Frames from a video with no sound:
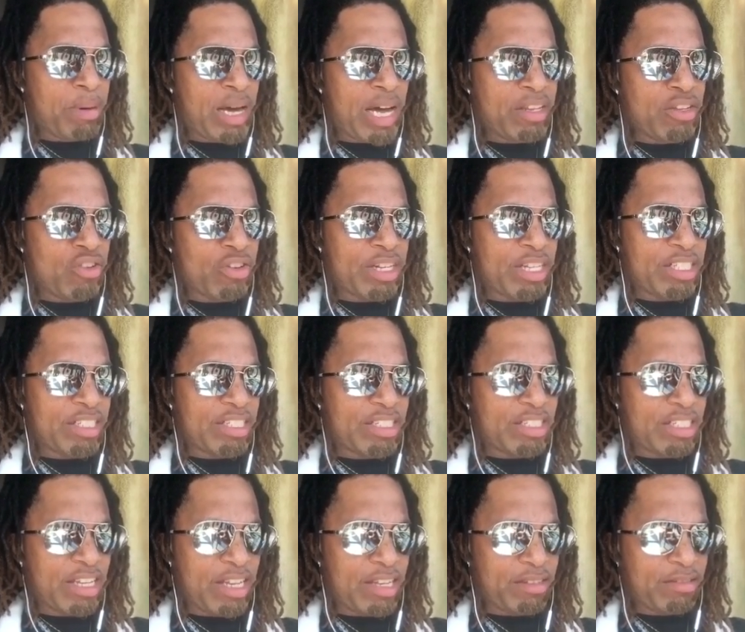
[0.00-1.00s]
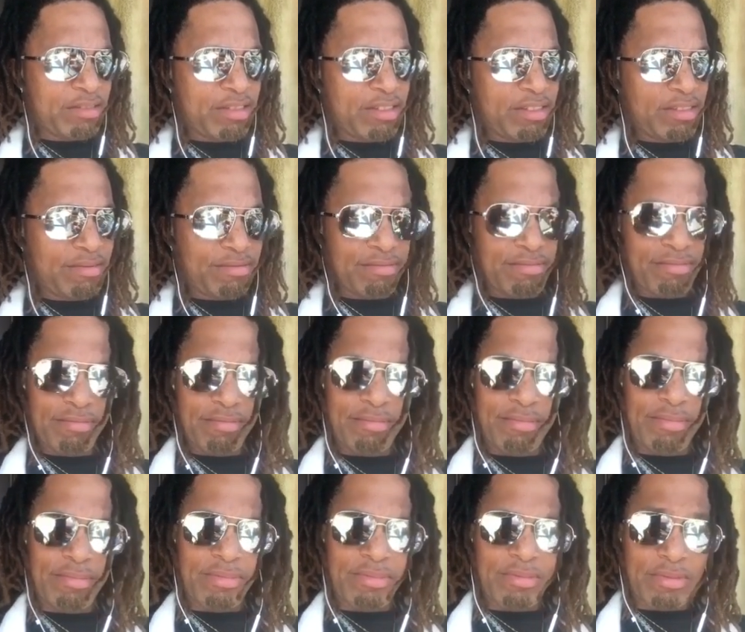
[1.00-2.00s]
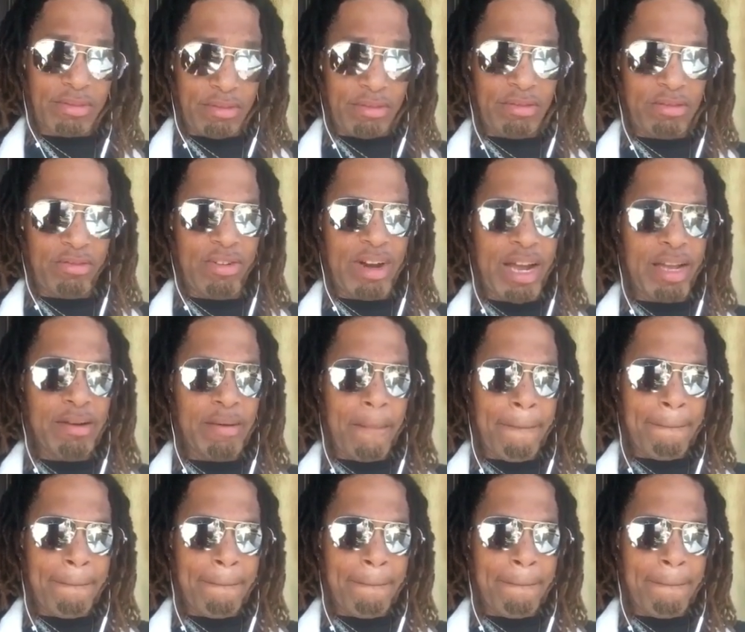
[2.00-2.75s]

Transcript: by your consent. Right?